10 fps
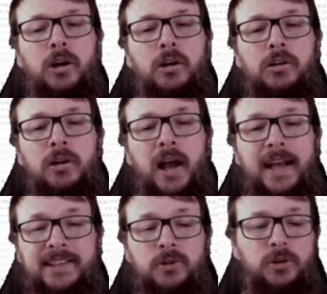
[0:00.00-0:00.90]

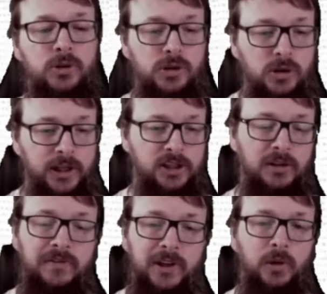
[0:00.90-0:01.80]
asynchronous connection
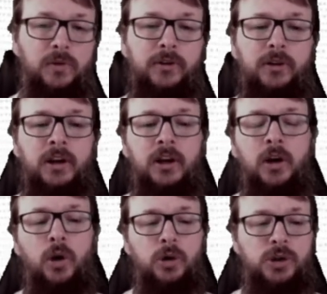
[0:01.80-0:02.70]
failover
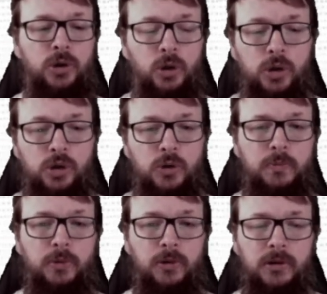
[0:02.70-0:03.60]
also support
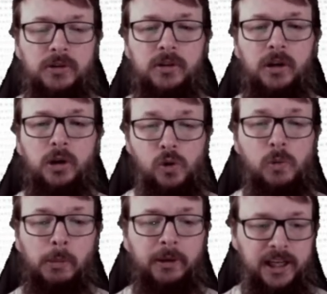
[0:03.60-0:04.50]
group
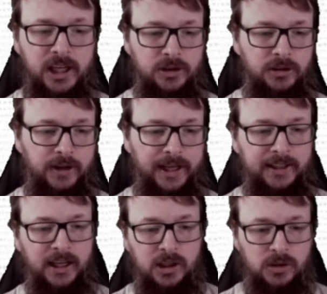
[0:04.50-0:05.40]
replication, right?
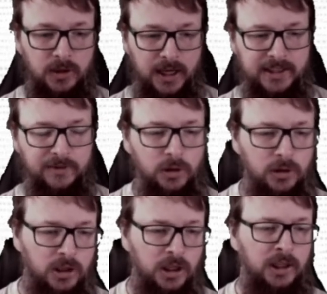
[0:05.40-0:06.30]
So let's have a look
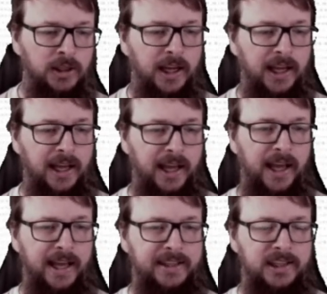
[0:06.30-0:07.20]
at
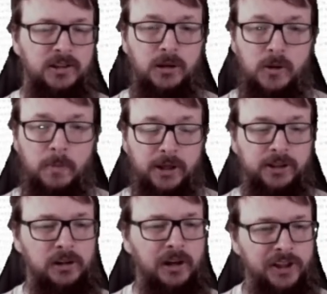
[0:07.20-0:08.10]
this particular
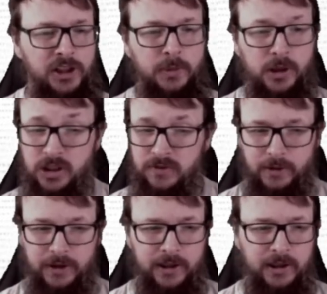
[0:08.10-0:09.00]
feature because it's very
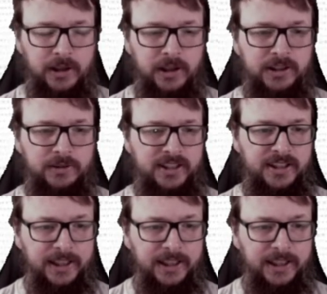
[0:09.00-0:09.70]
interesting.